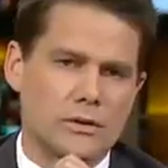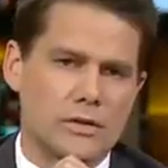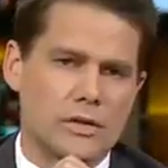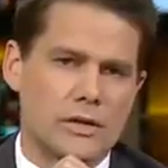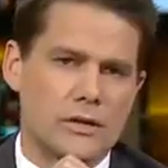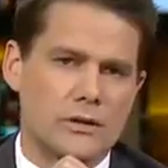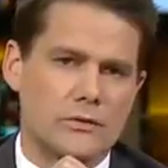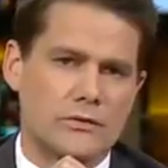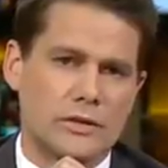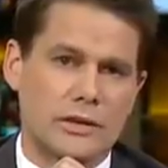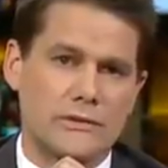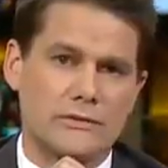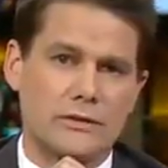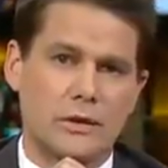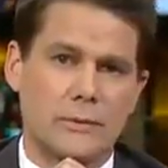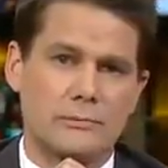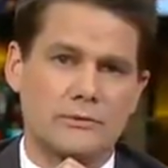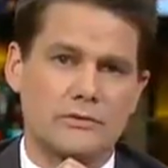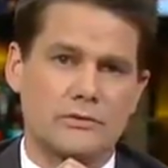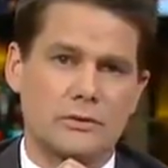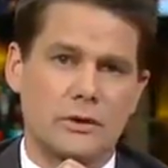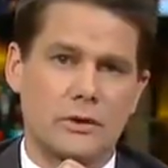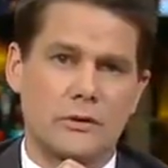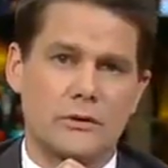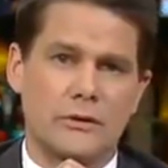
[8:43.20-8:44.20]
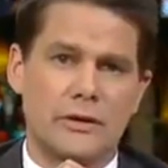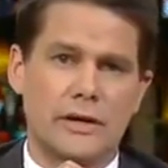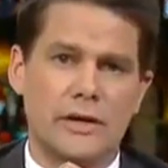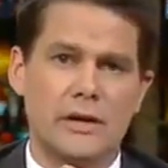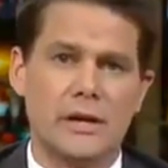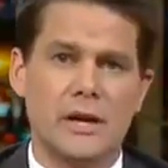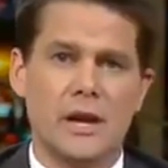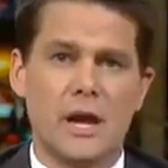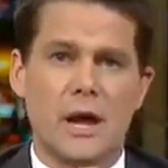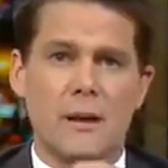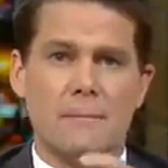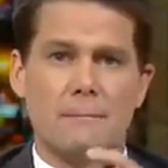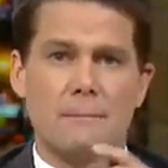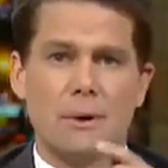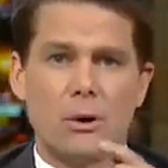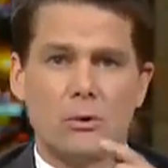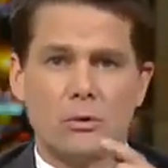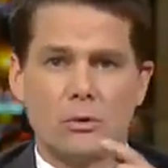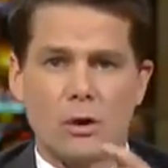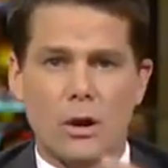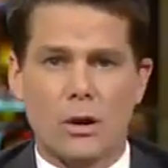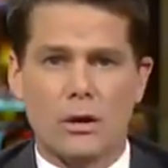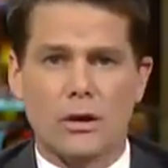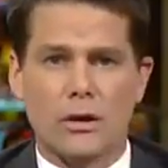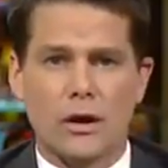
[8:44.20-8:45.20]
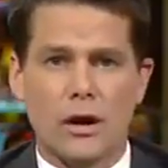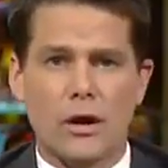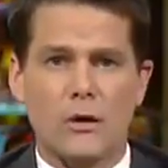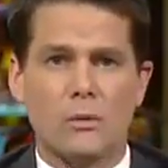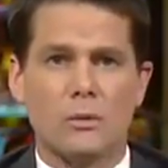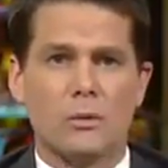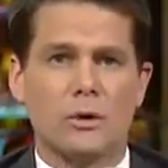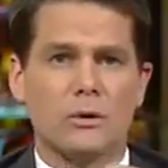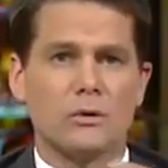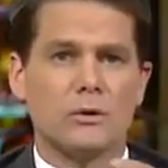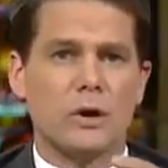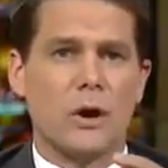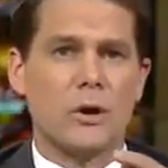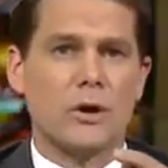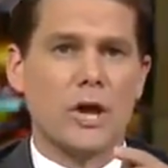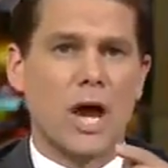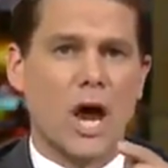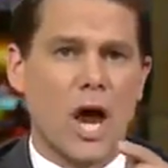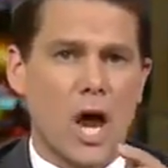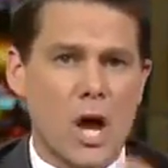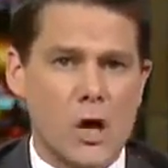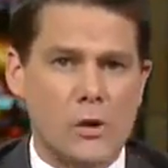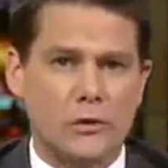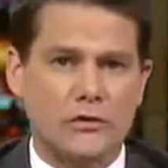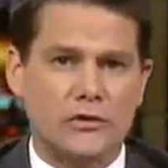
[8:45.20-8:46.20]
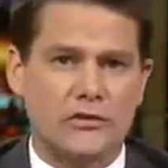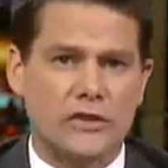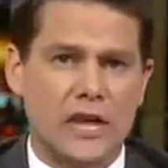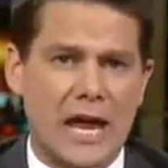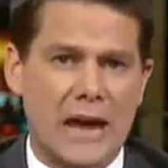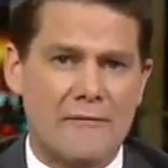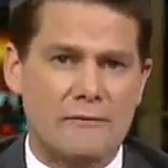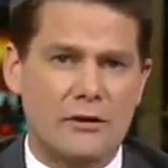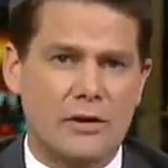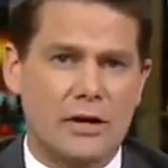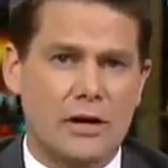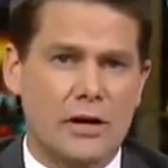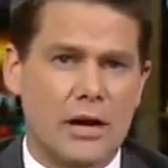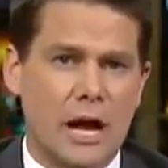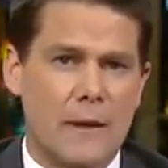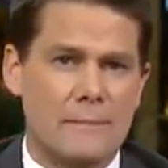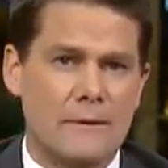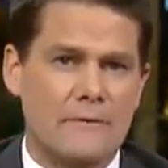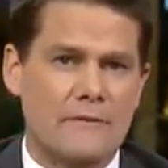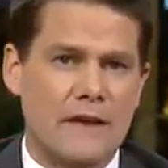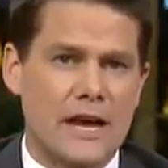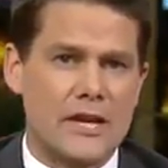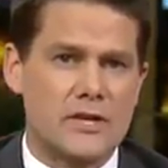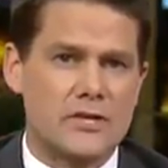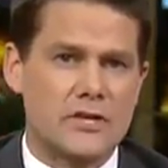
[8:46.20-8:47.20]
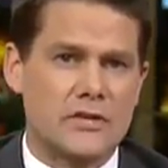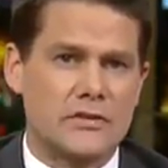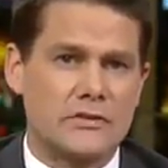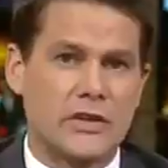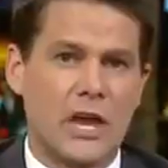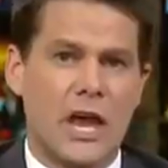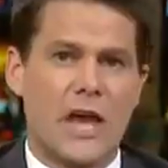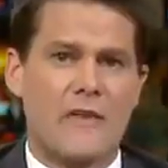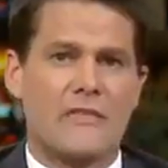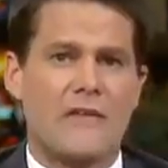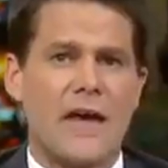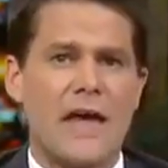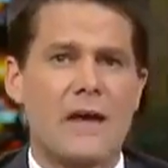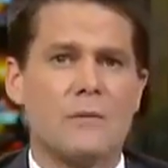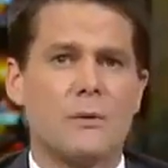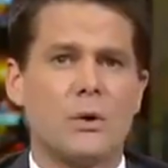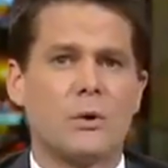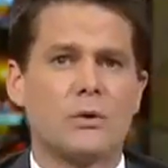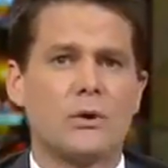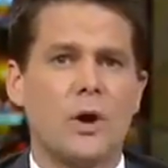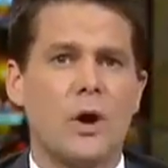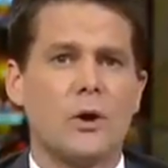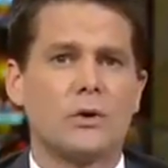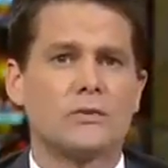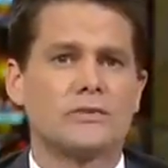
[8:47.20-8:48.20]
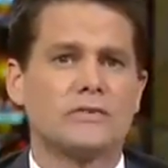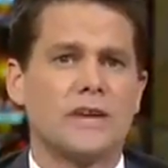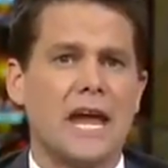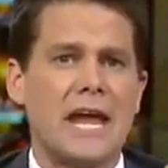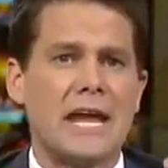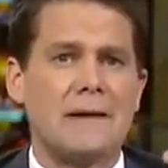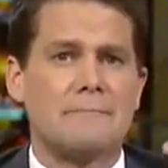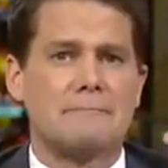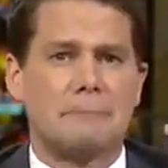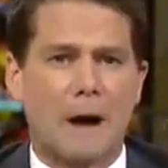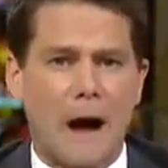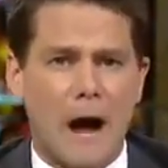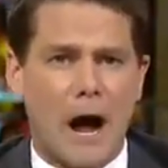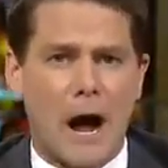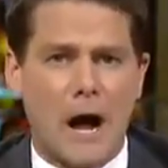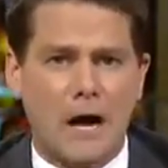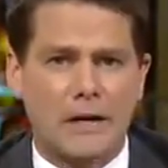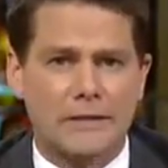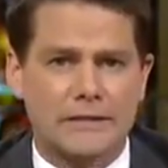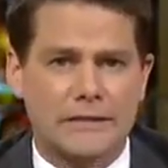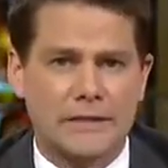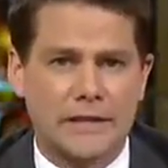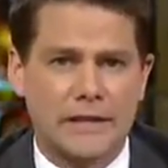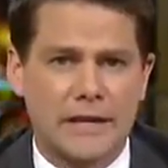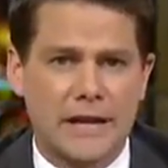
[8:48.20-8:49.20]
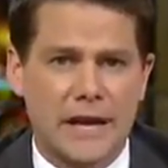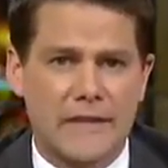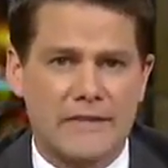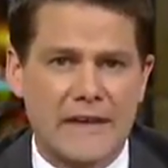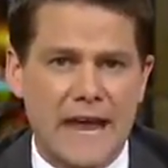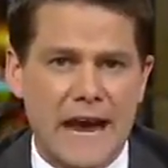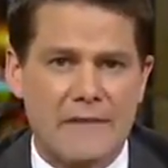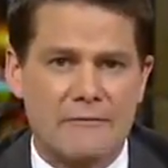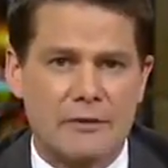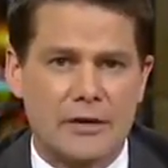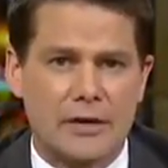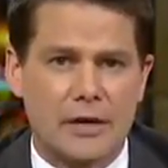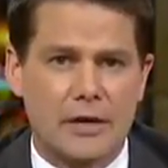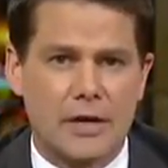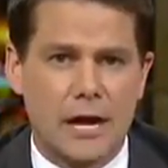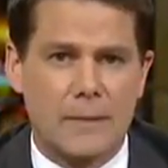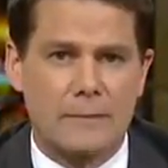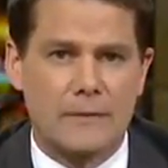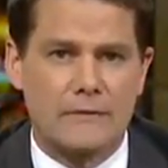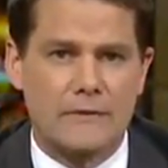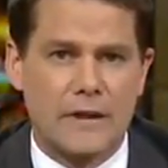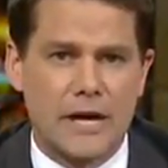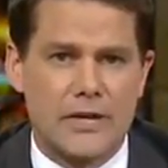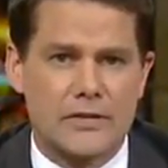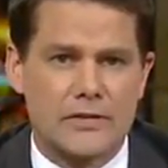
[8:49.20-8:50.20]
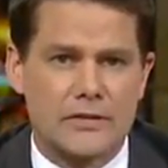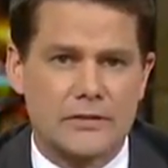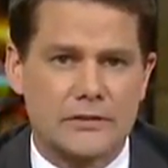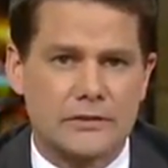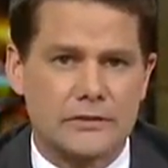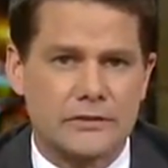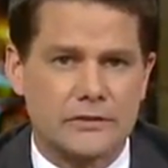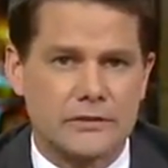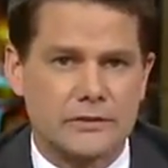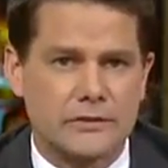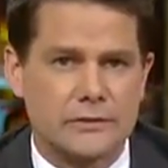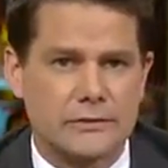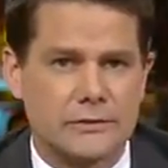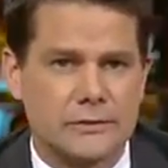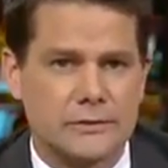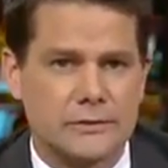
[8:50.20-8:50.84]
News. Our top story: Morocco will not host the Africa Cup of Nations. They will not take part in the Africa Cup of Nations.